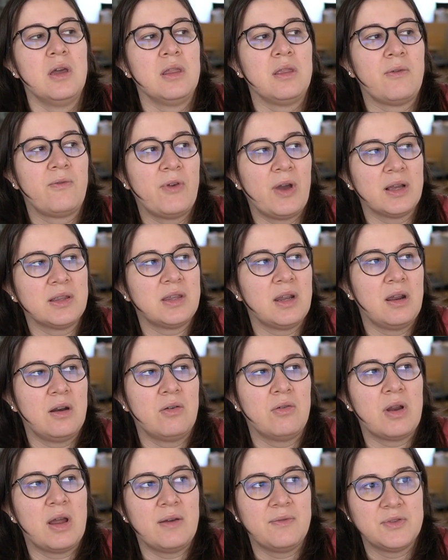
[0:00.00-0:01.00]
The fact that I
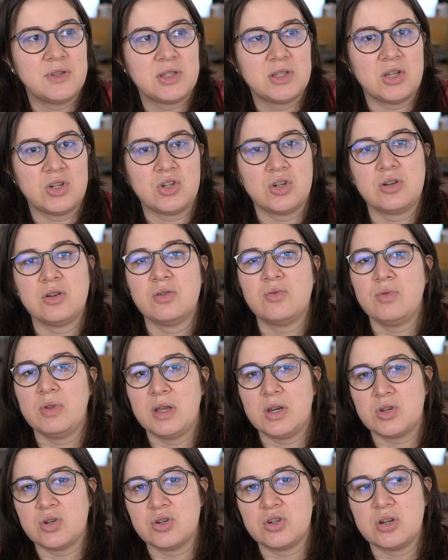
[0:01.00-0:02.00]
don't have such a good
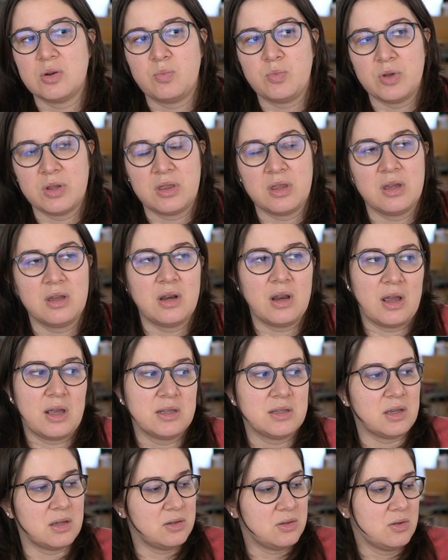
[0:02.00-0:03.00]
relationship with it
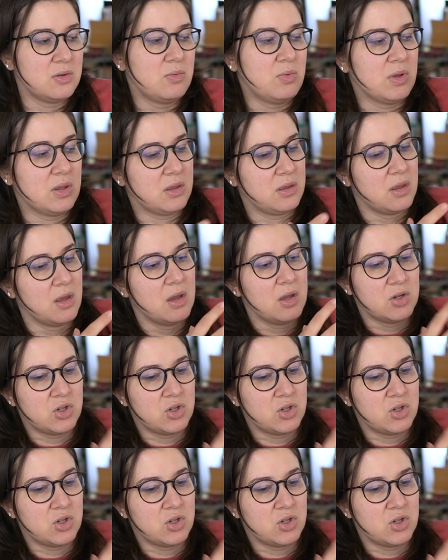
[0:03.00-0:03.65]
as I do with